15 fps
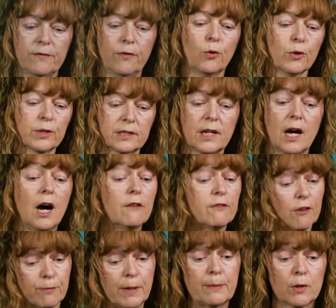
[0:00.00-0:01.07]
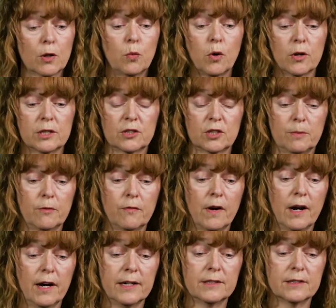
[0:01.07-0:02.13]
for staff, if people are wanting to
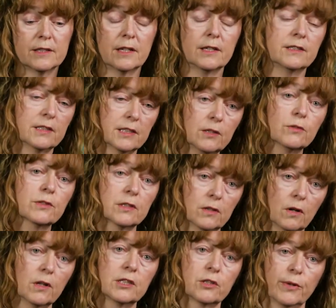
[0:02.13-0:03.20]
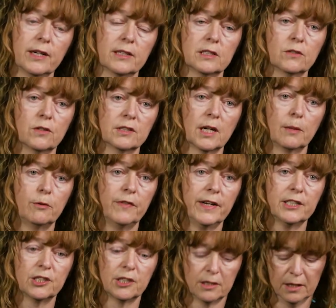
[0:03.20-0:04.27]
provide skills and knowledge around suicide
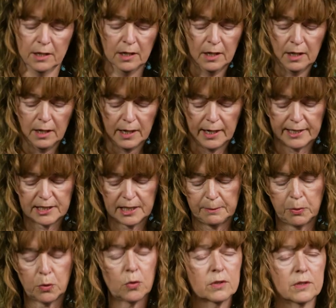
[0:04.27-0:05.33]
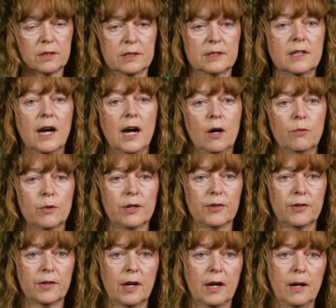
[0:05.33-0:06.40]
prevention, it's important to start
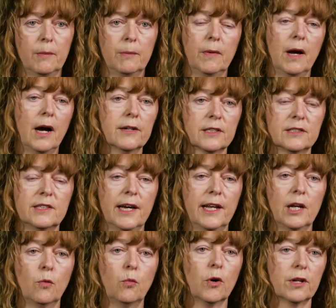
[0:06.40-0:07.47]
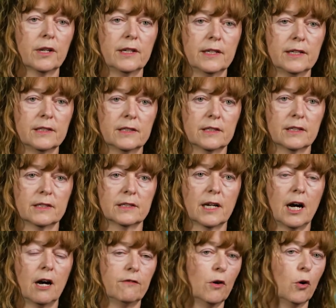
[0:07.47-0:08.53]
with understanding what it is that
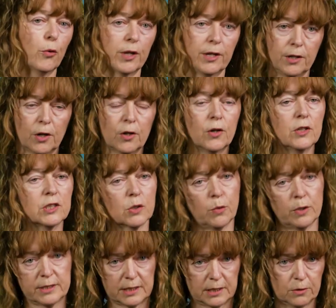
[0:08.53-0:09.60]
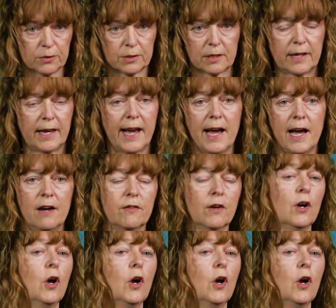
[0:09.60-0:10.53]
staff already know, so what skills do they have,